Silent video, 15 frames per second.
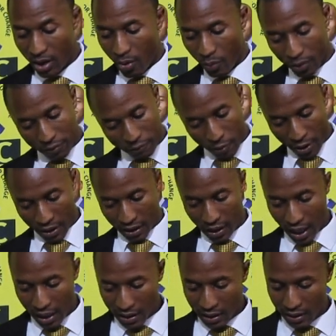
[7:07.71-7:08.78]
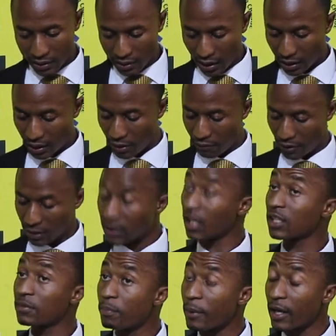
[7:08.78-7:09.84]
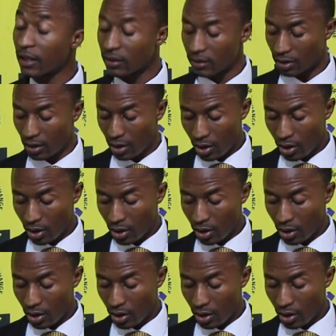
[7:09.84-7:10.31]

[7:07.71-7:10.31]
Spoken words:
with foreign countries and giving tax breaks